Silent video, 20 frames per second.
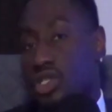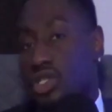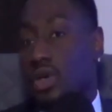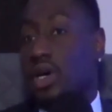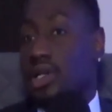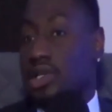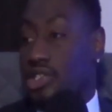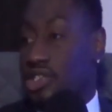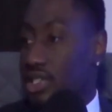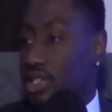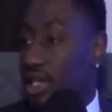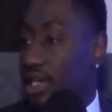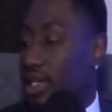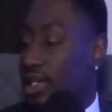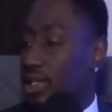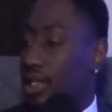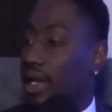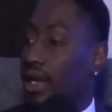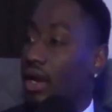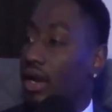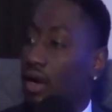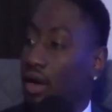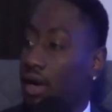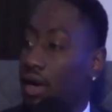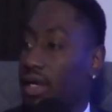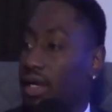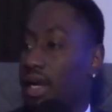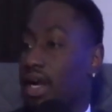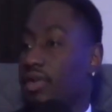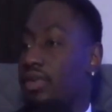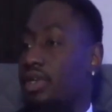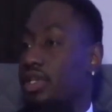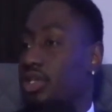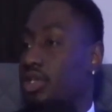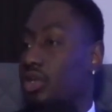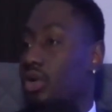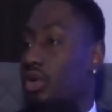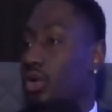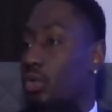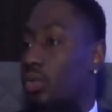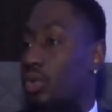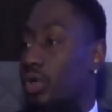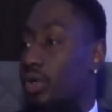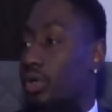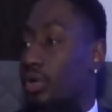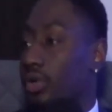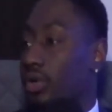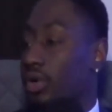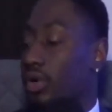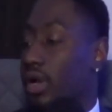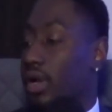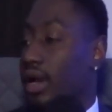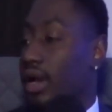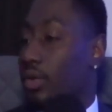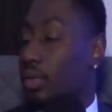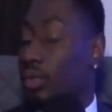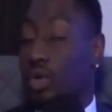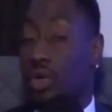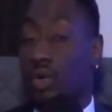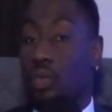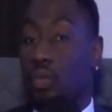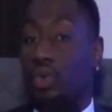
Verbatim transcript: So I understand, like, all right, I already know where